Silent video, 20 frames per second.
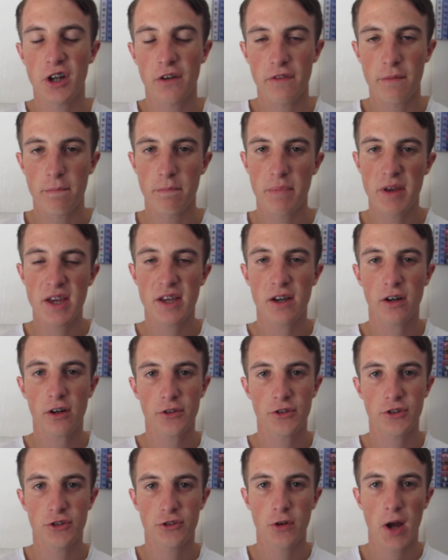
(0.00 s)
of the Big
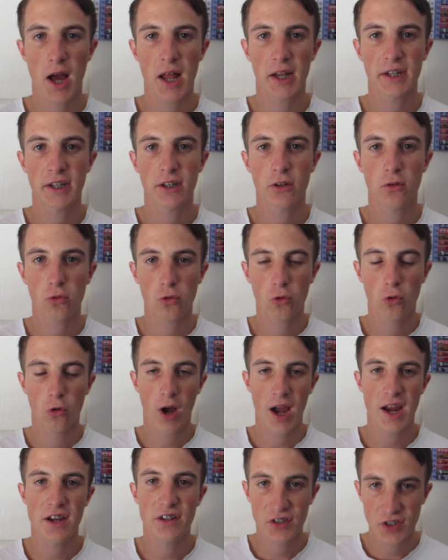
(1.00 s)
Australian
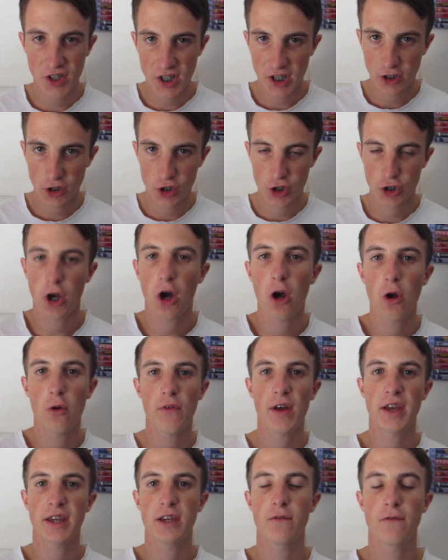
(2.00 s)
Racing Show.
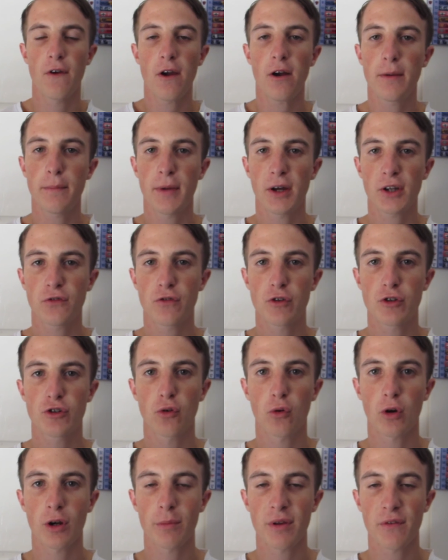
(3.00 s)
Thank you very much for
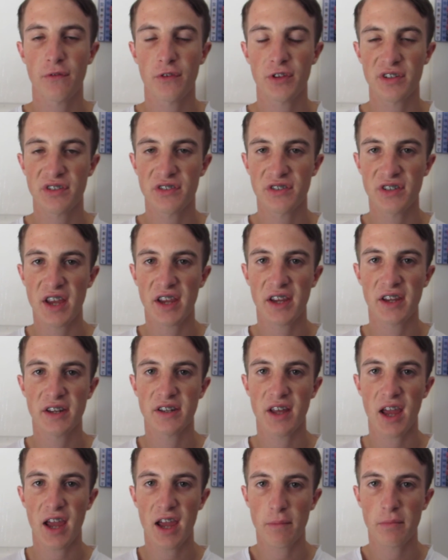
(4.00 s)
joining me for the
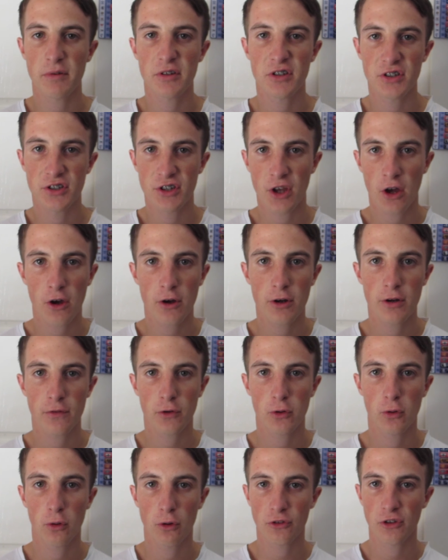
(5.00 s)
2nd episode.
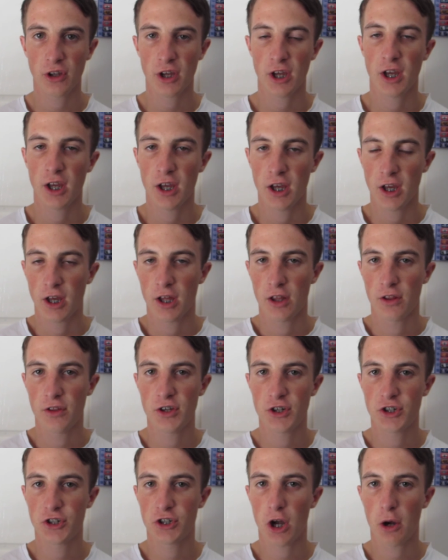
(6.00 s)
Of course,
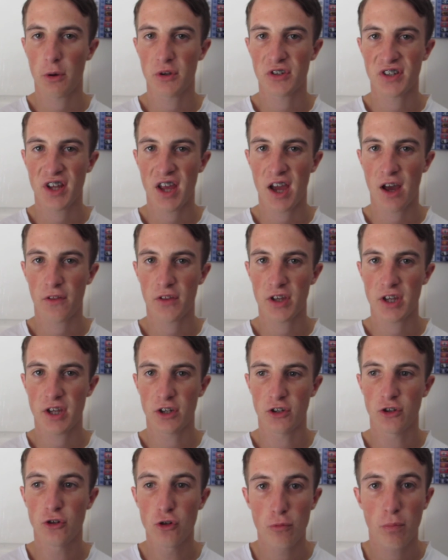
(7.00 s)
this show is now the
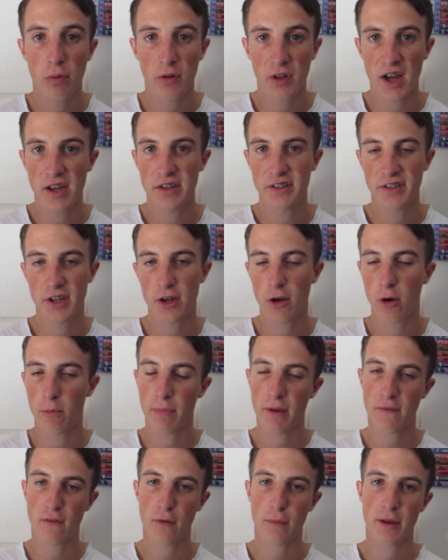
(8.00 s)
new place here on
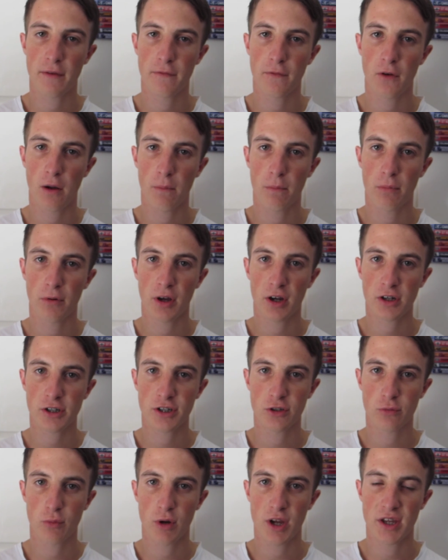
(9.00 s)
Bevob5
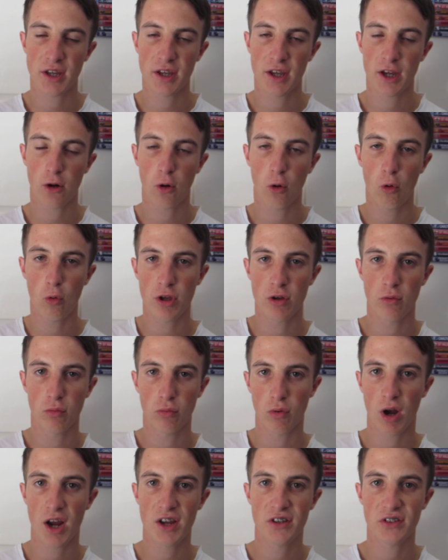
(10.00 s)
Productions, where you can get all your
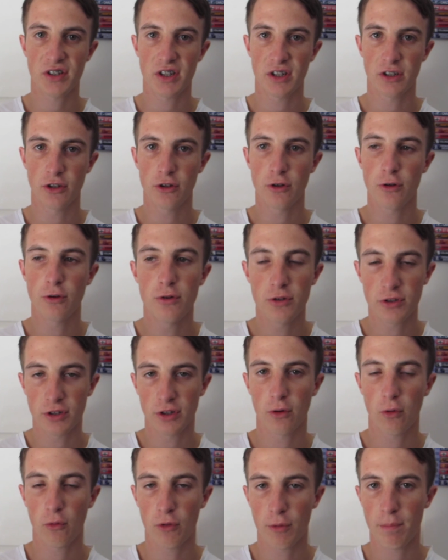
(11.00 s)
racing news
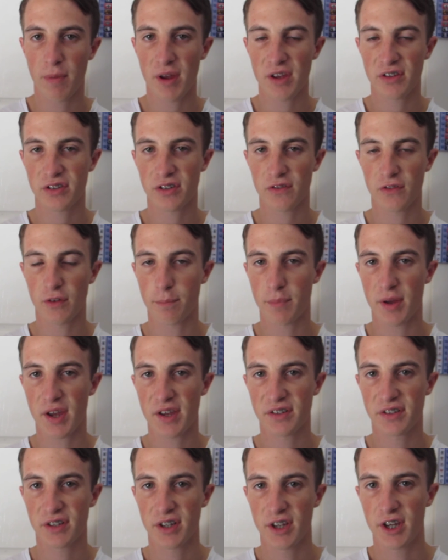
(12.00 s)
and all the best of the
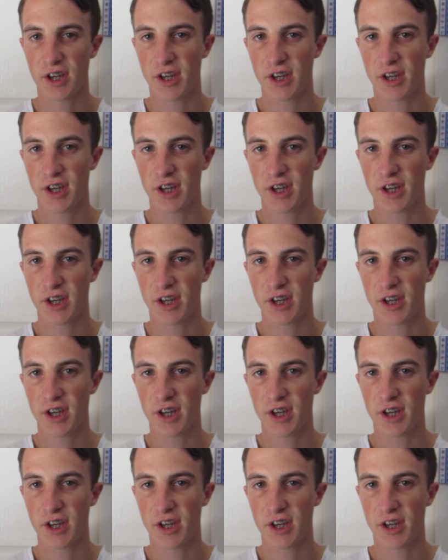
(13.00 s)
best